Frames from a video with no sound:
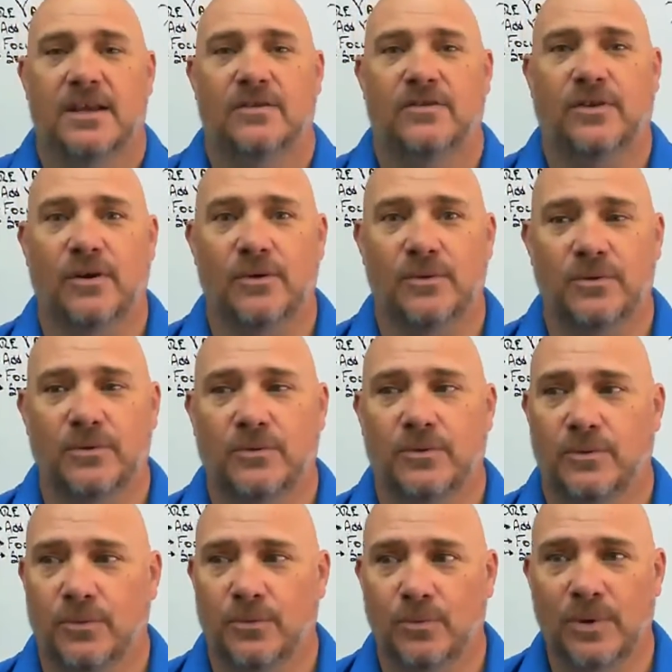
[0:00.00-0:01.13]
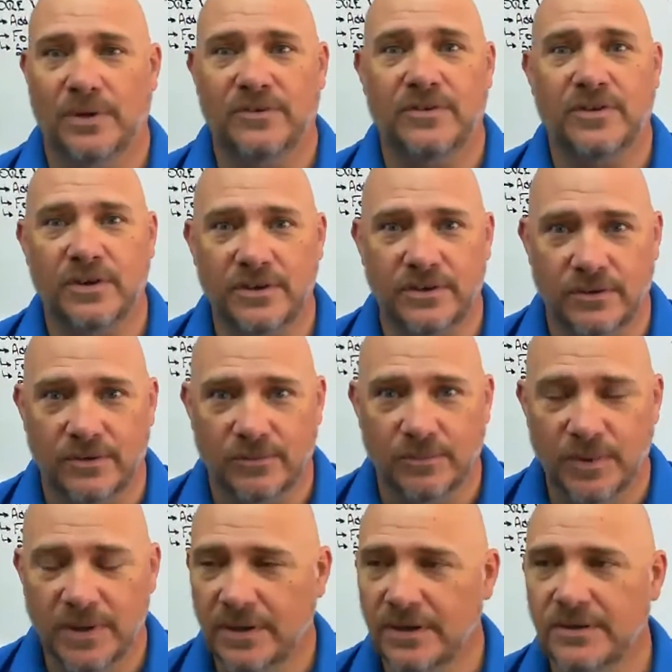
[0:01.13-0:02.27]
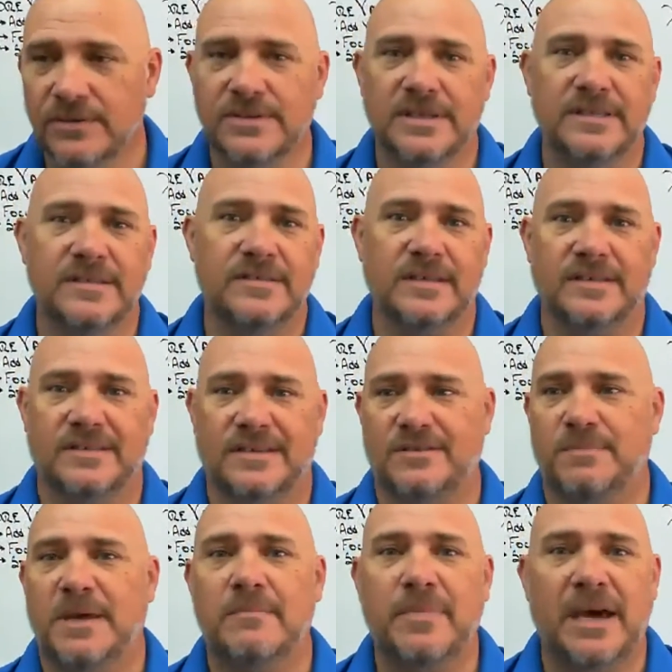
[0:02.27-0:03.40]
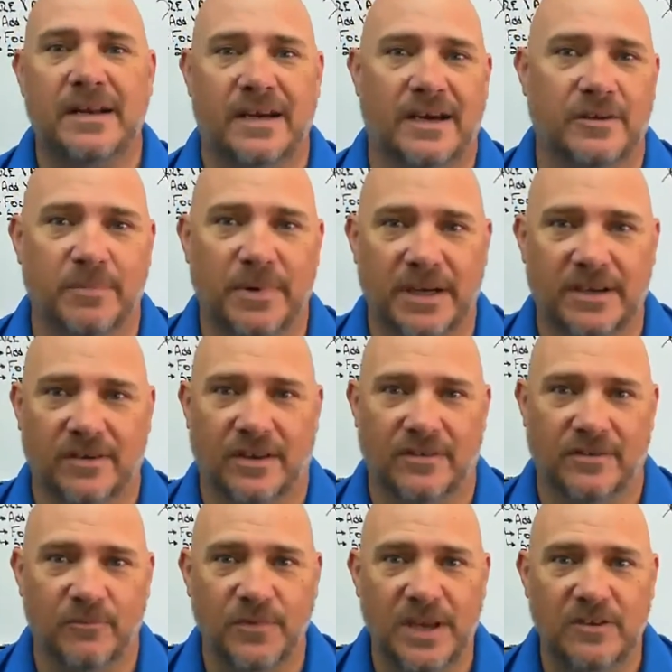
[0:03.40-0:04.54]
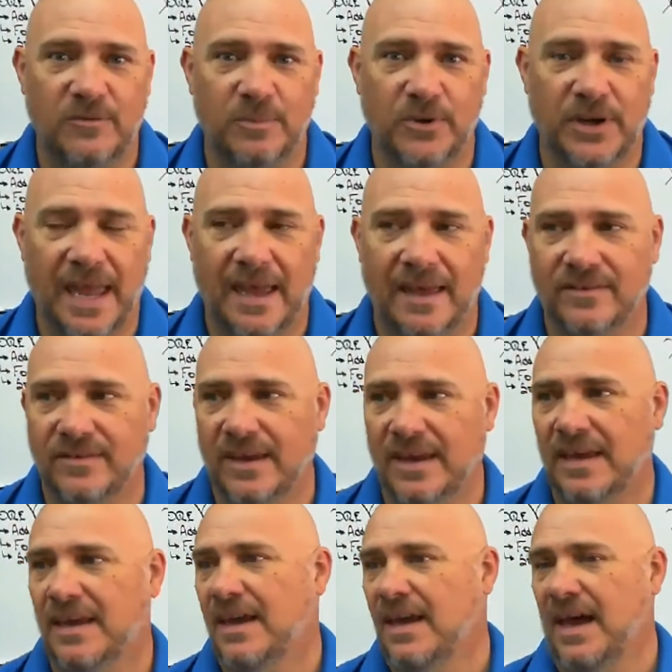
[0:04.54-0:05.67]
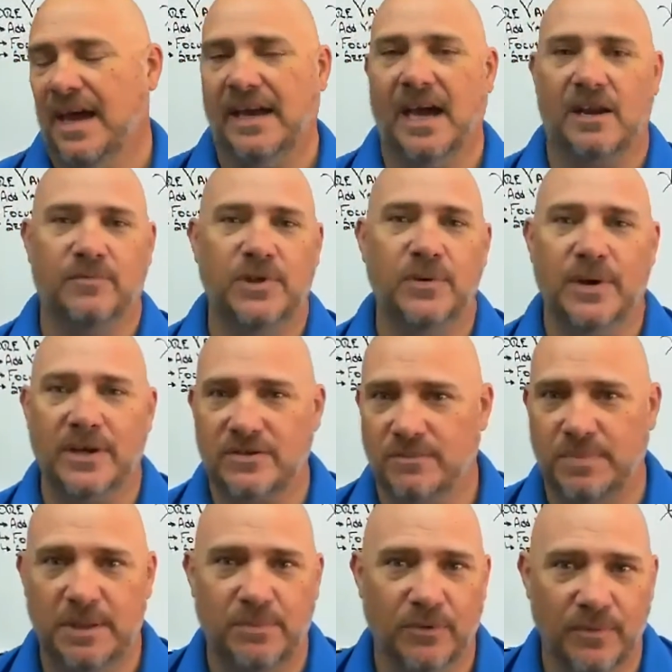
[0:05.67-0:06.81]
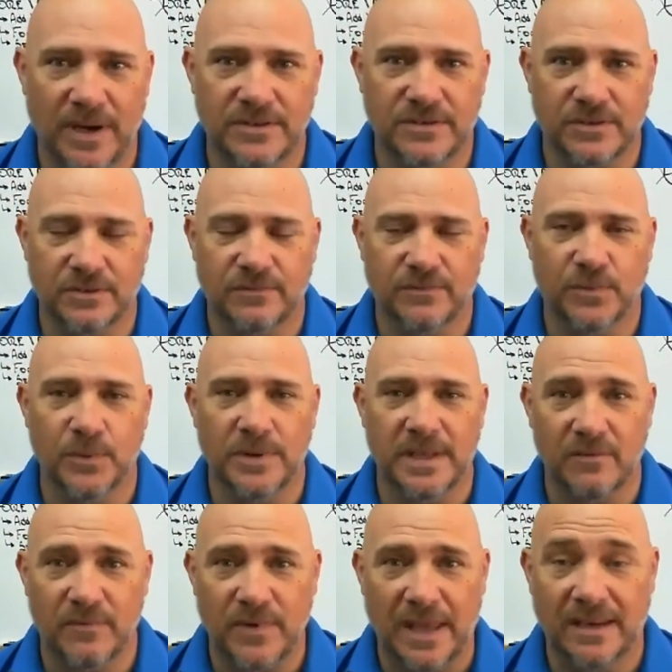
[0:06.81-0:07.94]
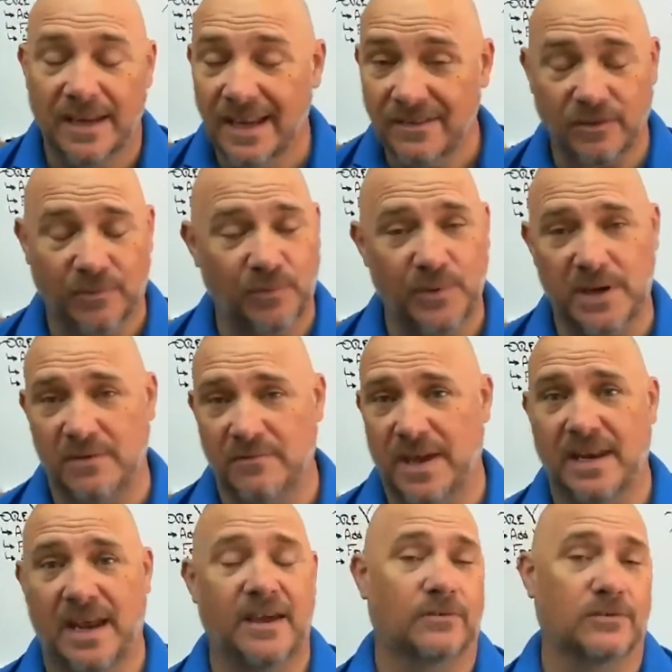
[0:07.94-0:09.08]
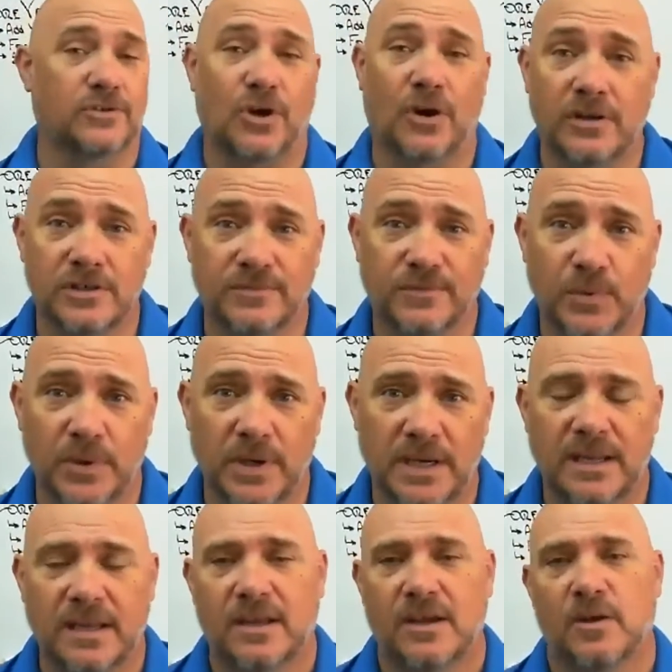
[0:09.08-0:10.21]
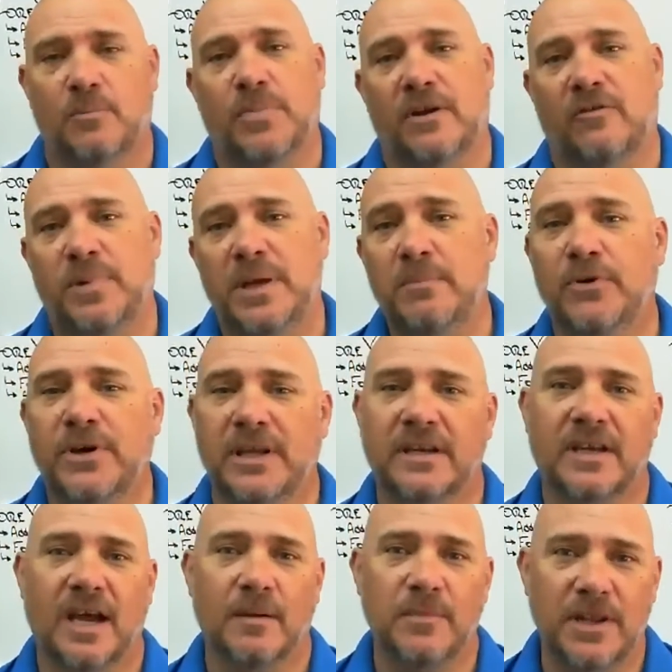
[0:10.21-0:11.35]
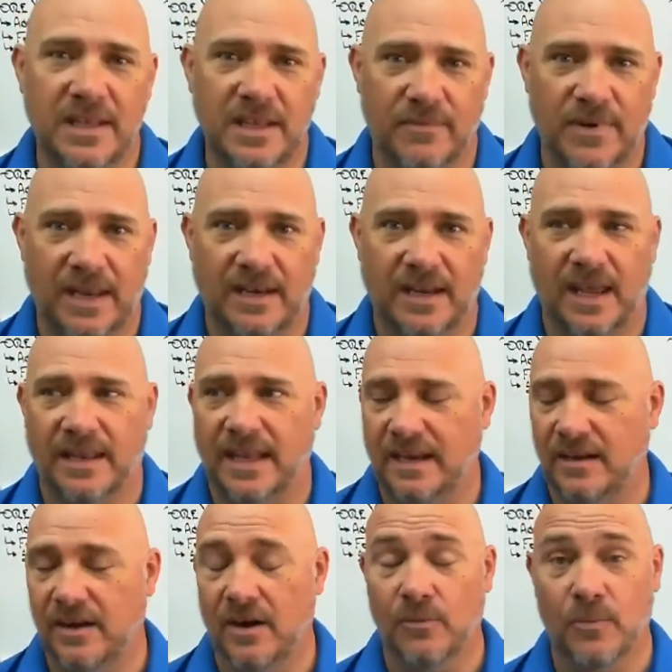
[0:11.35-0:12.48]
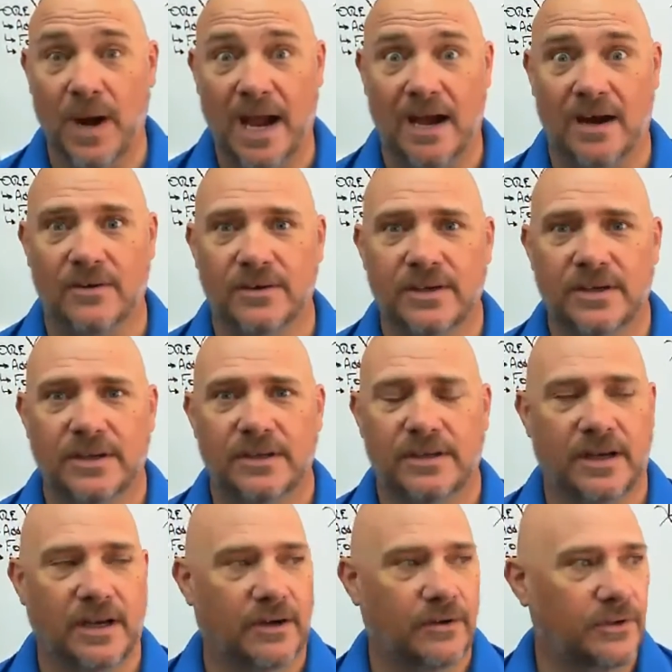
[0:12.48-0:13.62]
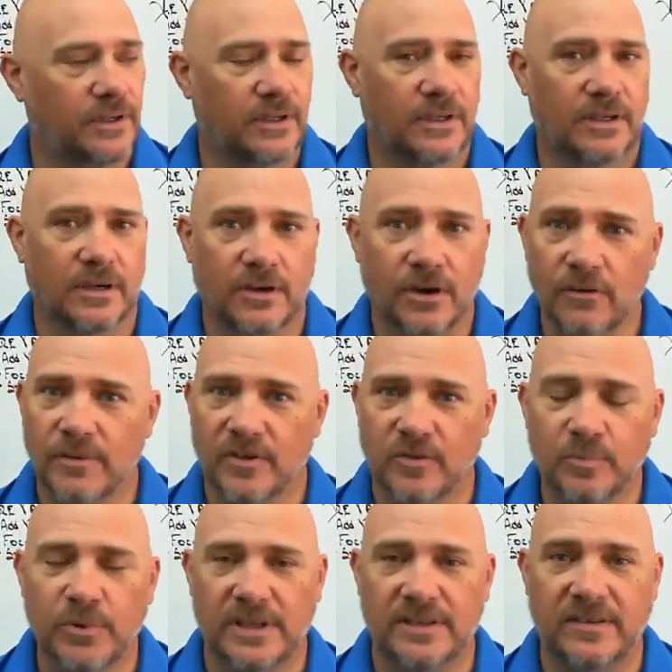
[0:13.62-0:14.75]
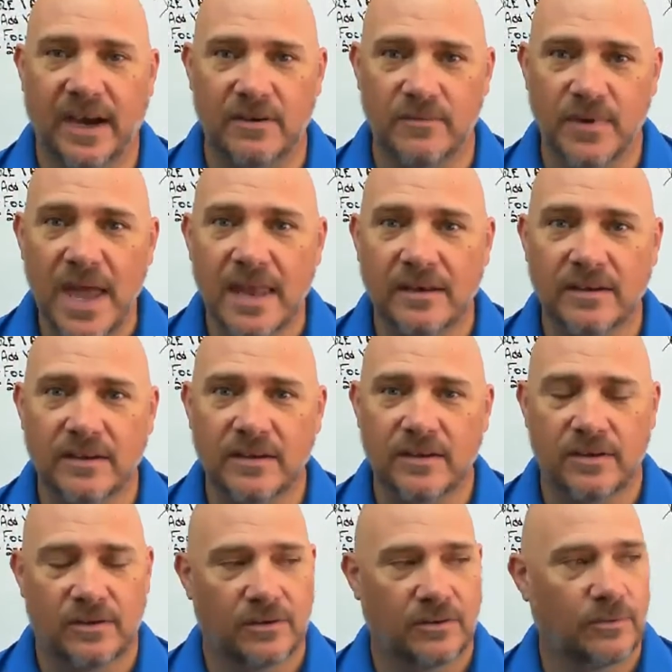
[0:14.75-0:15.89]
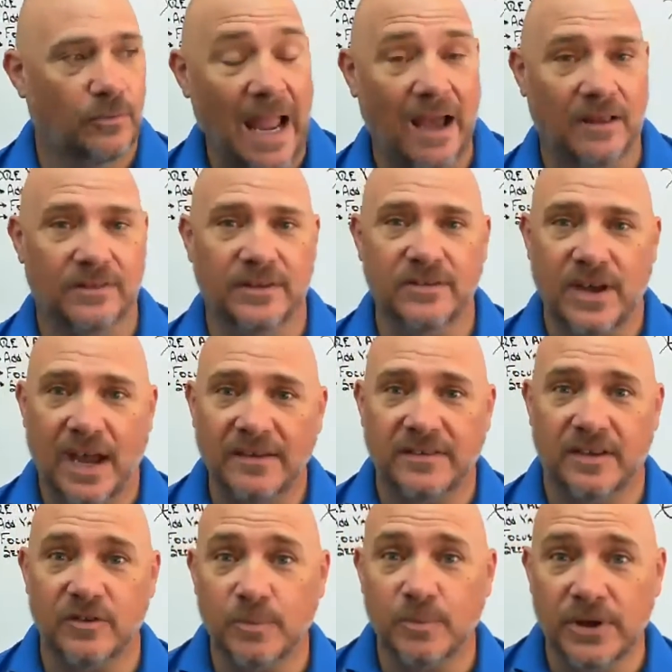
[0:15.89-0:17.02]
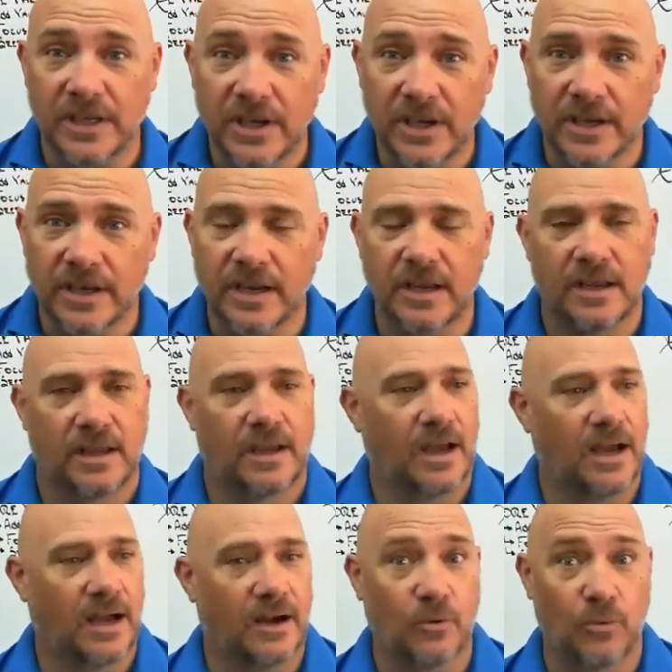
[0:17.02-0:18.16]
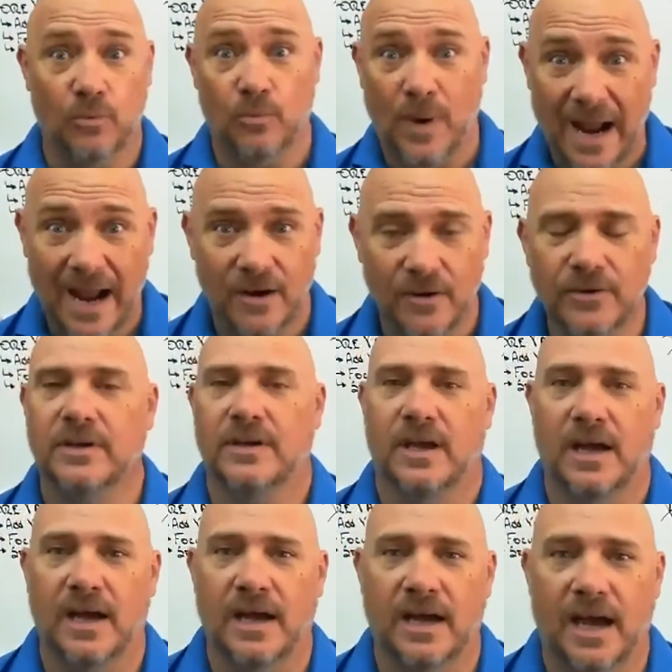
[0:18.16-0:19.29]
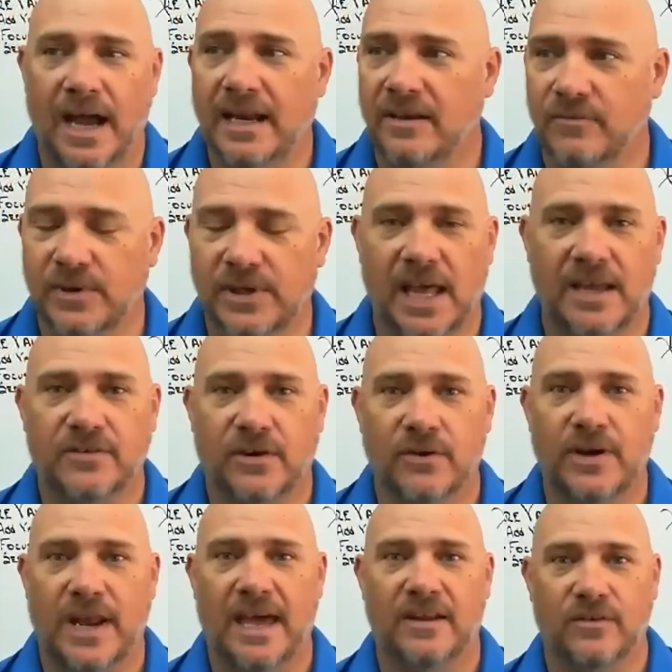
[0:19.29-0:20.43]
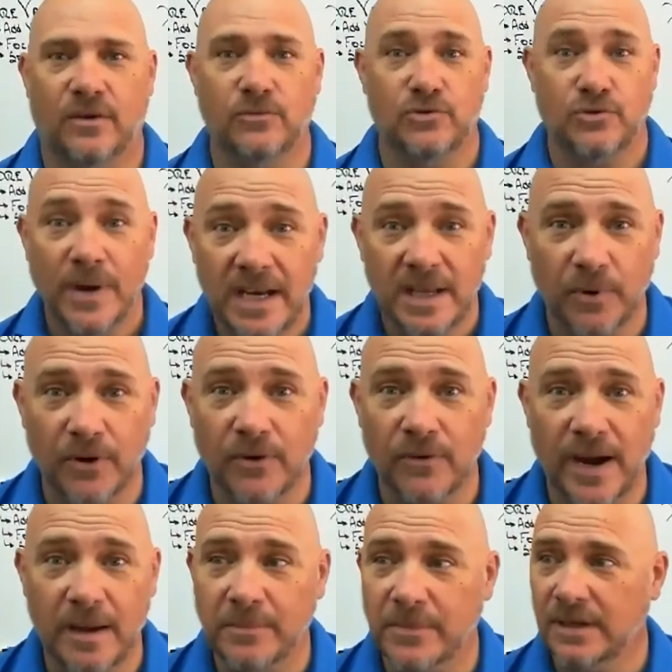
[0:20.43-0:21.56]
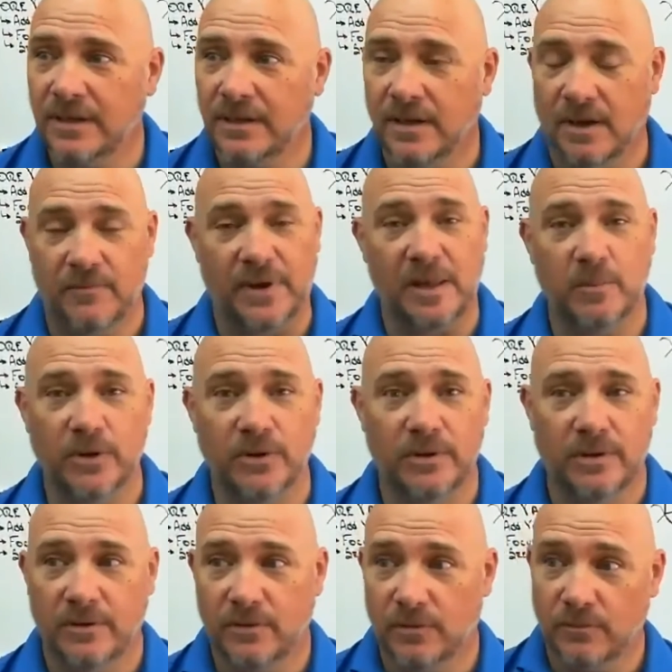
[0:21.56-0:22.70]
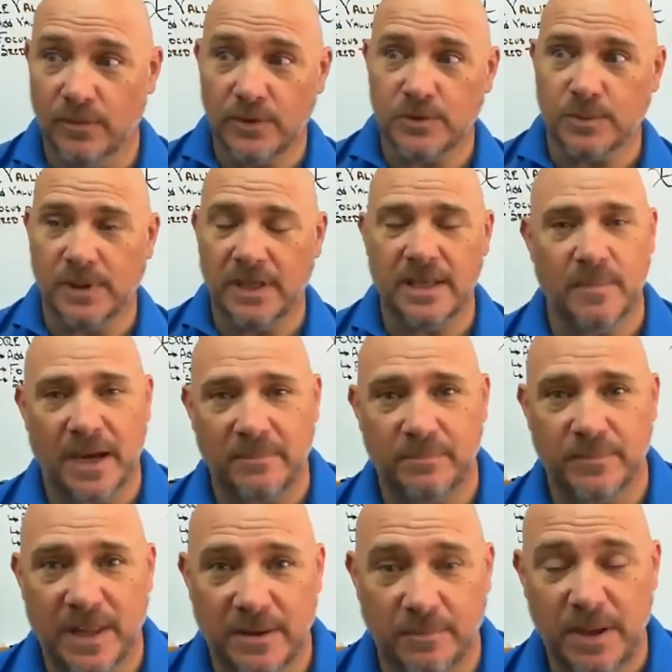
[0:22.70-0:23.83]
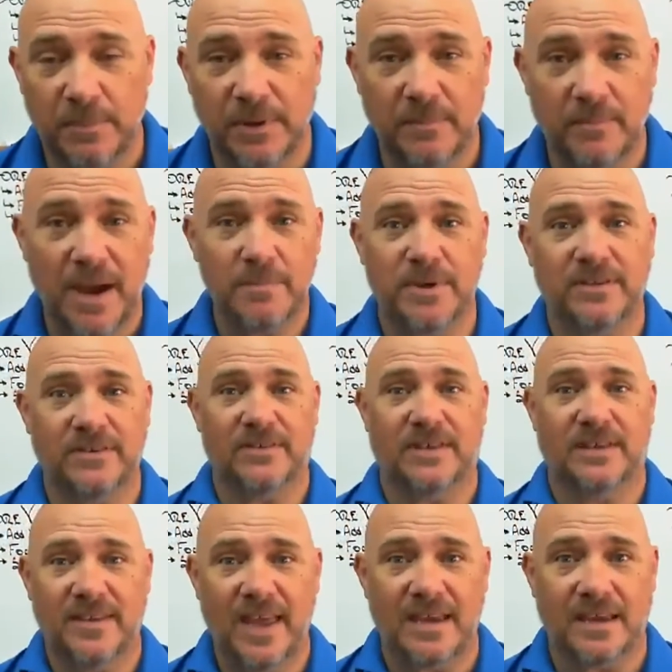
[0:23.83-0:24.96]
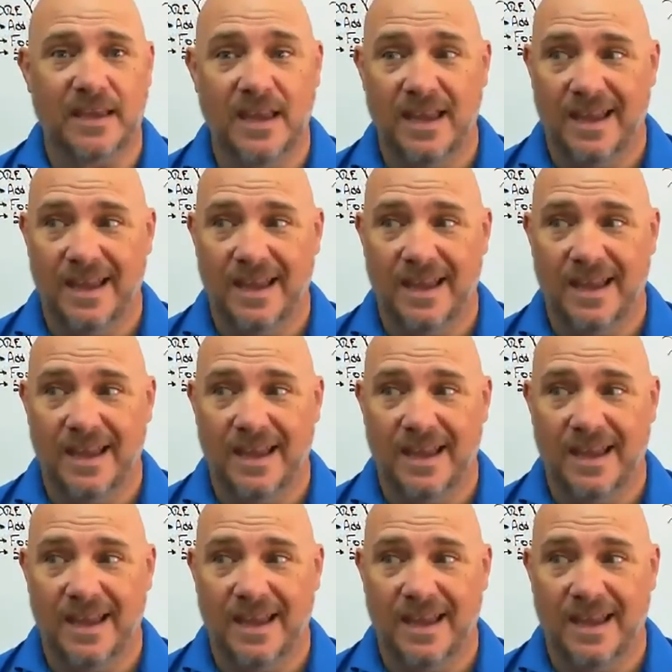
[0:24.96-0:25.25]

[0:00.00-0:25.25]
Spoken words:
So What's the good news? Well, the good news is I spent about $100 on some Facebook ads. I got a few extra people registered for the event. It's a free event. I don't charge for it. But if people can come to the event and they can go, wow, you know, Kurt runs a pretty tight event. Wow, this content's pretty good. Wow, I didn't realize Kurt had his own training program available virtually that the people in my business can take.